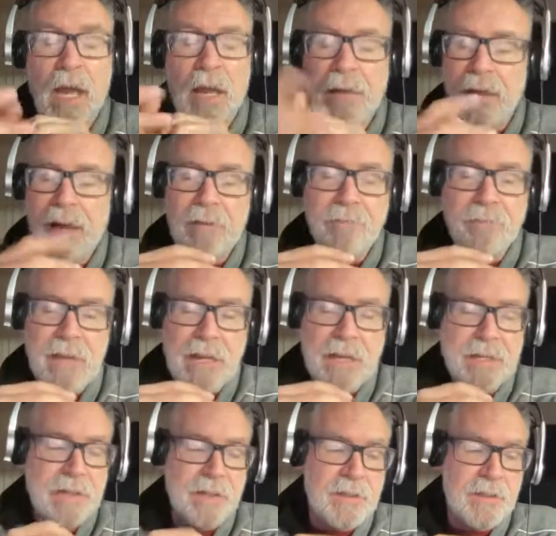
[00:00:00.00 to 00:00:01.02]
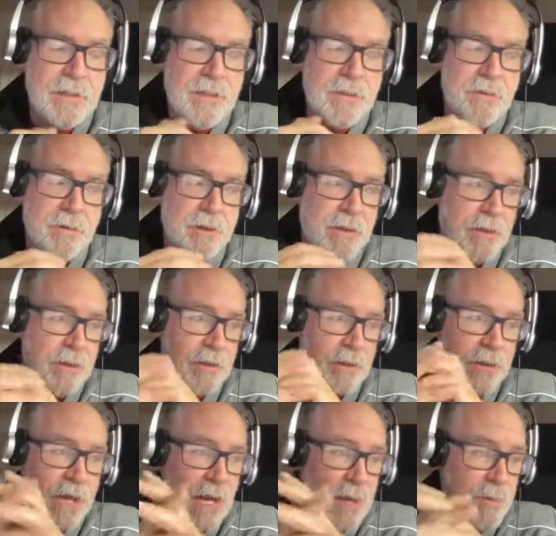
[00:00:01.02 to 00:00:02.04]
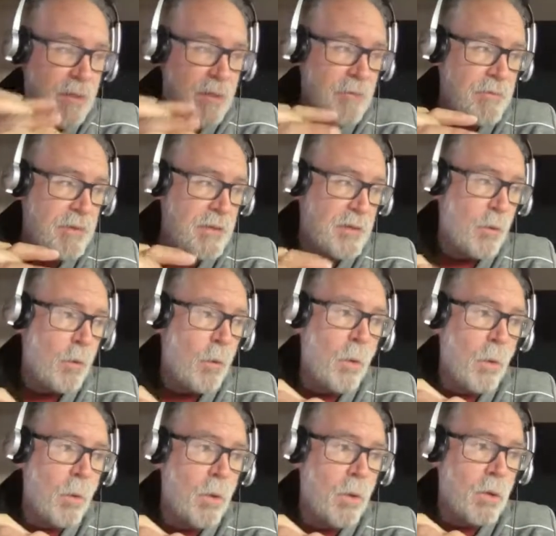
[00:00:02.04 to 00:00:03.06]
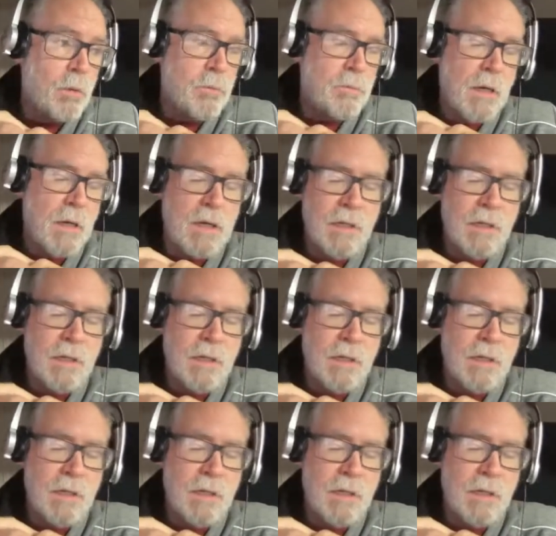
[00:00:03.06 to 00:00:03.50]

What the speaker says: I've got to either get a copy of it or